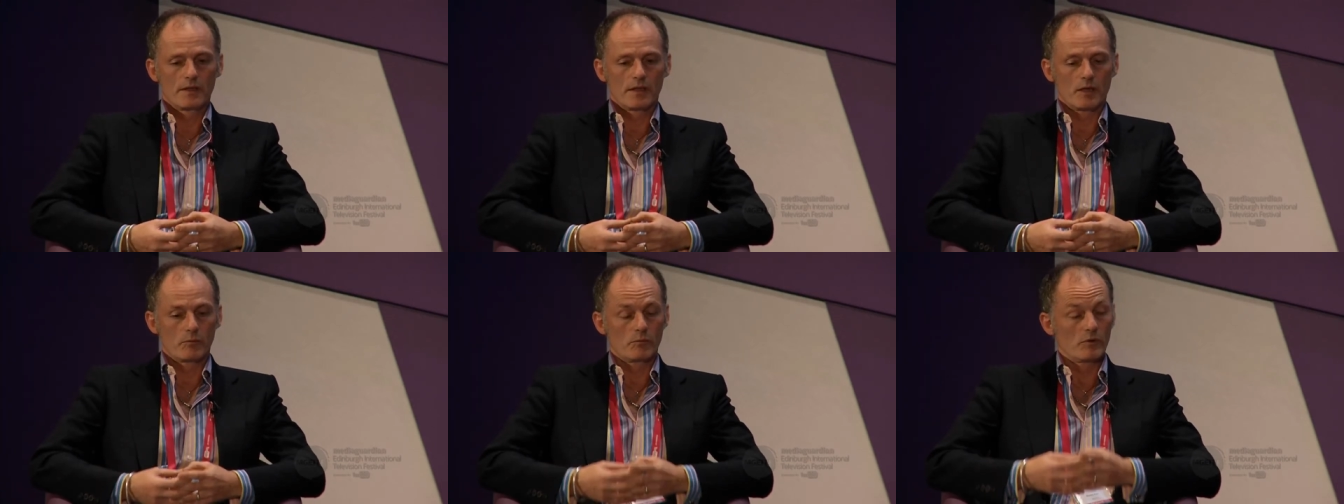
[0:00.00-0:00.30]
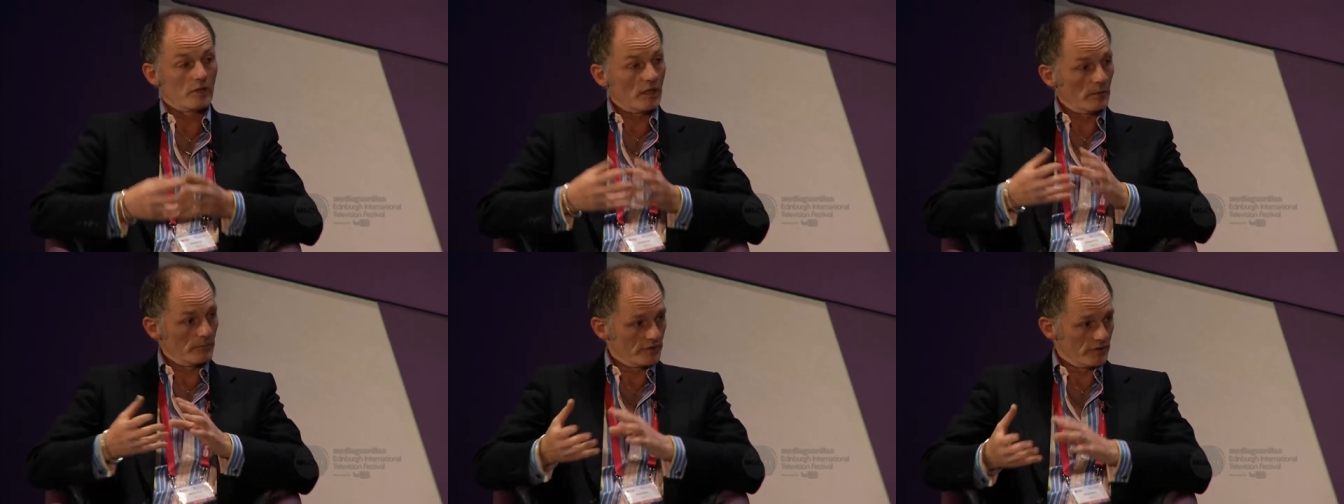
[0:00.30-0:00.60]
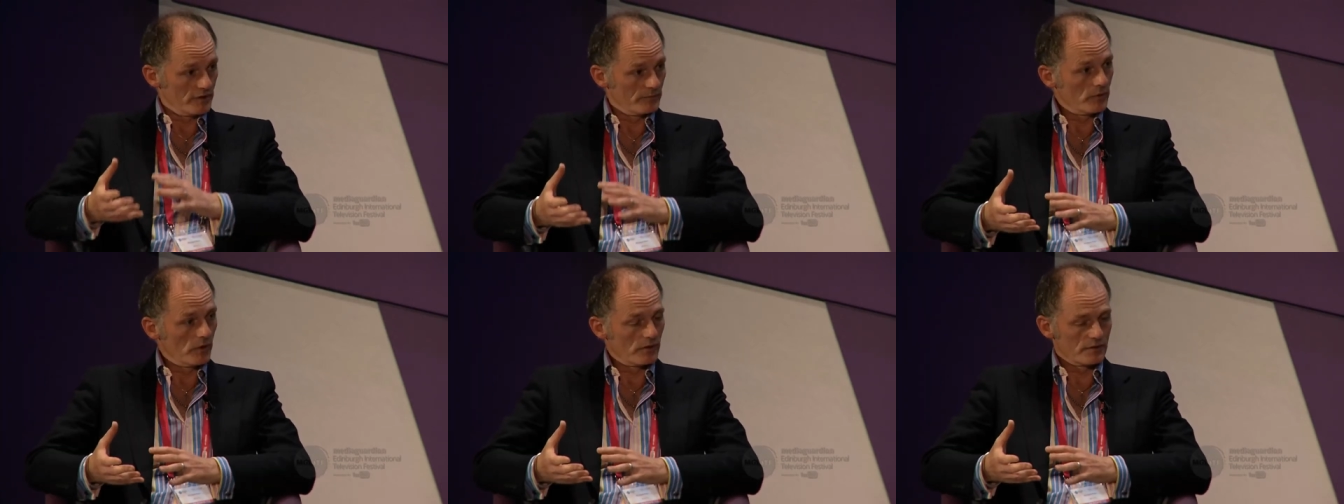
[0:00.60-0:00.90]
and we'll come
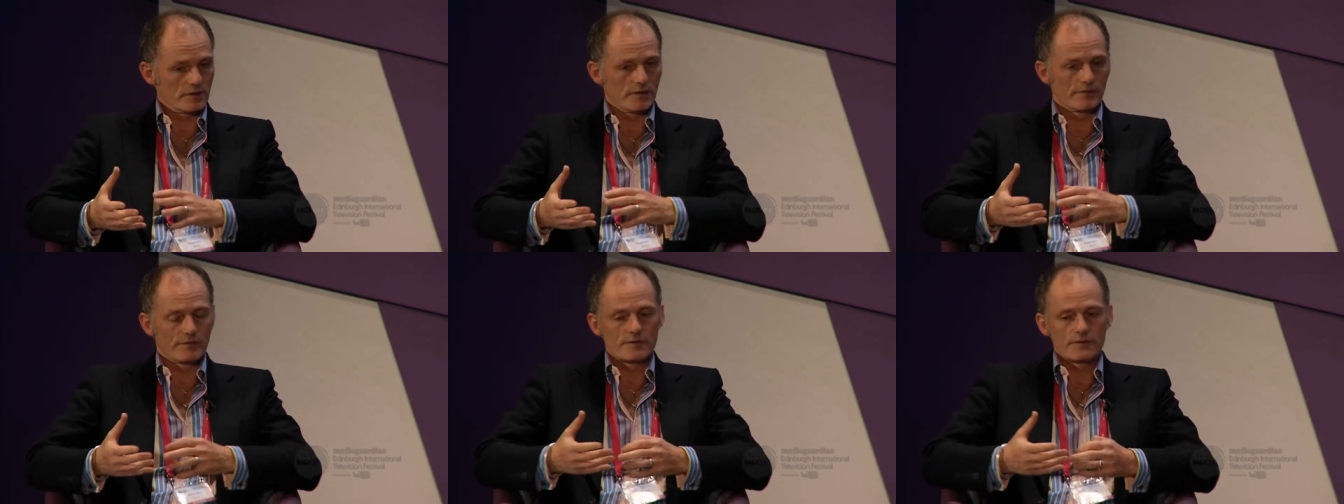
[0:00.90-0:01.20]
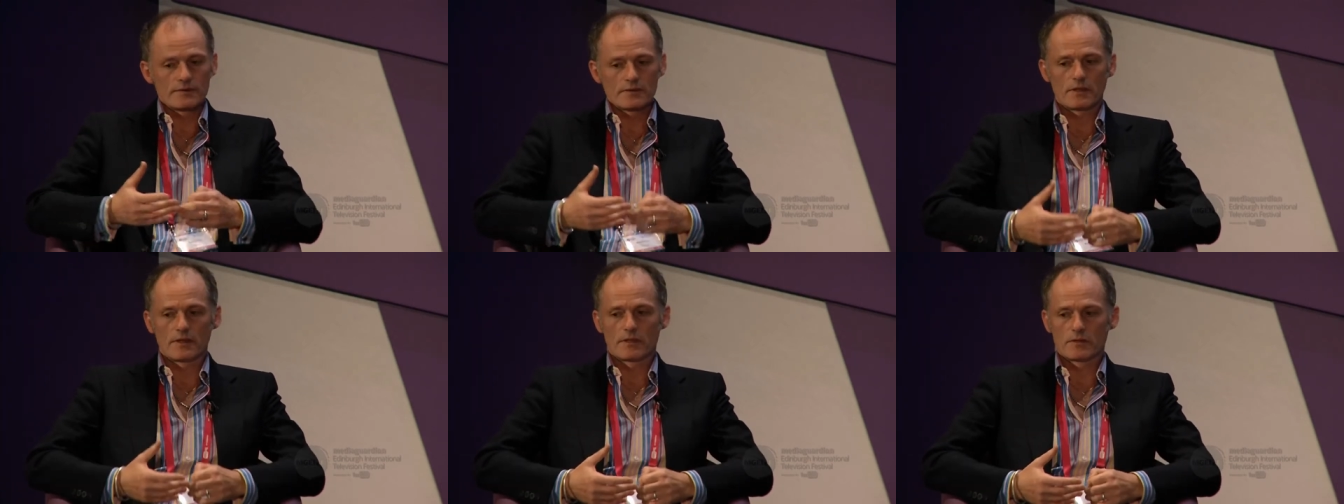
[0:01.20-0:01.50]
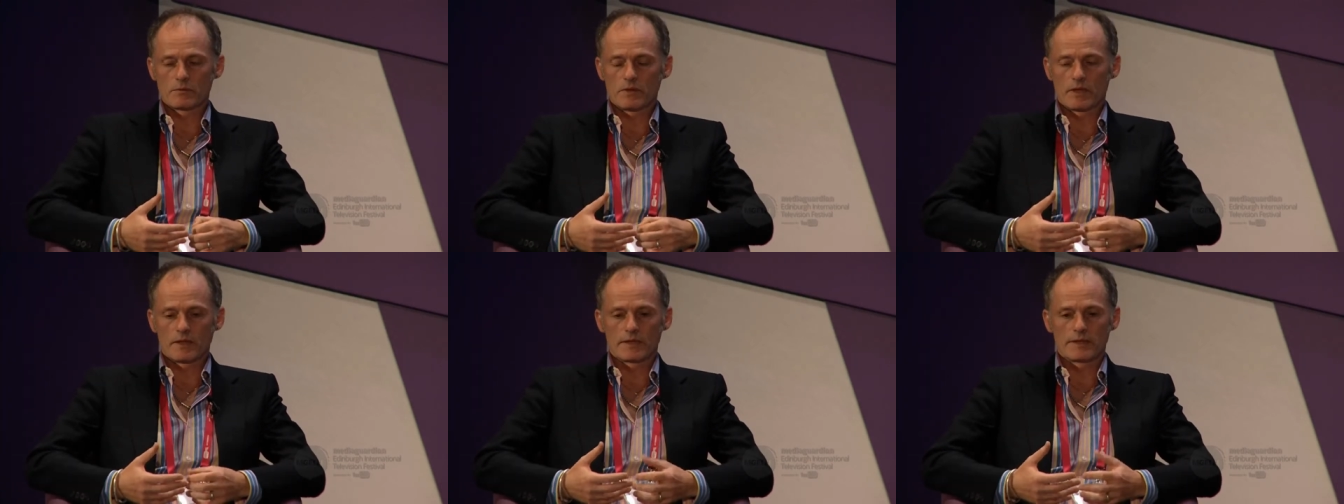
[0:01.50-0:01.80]
to the positives
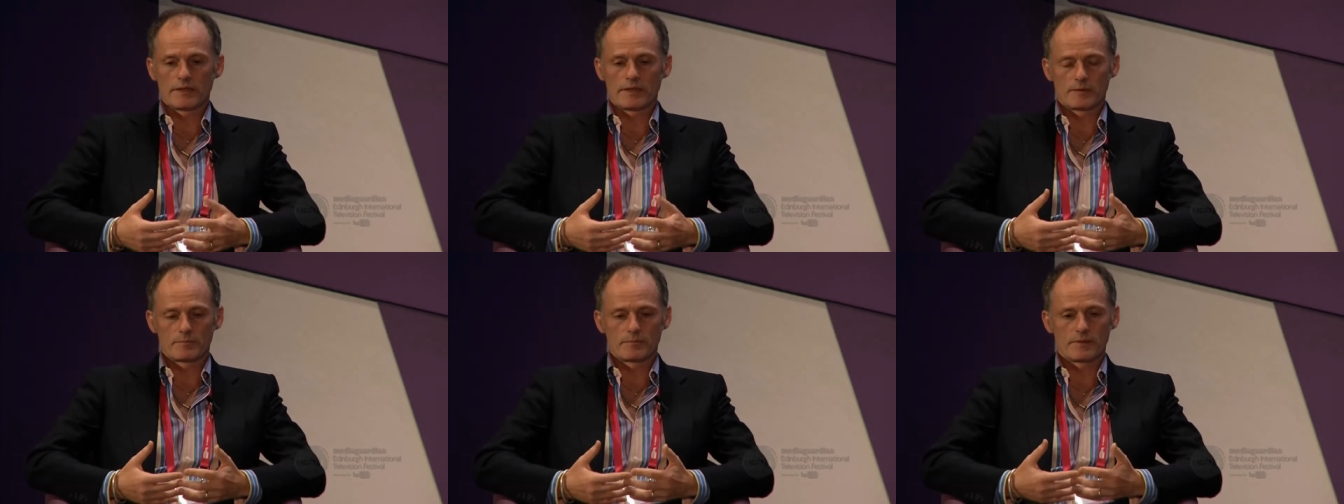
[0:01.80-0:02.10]
as well in this.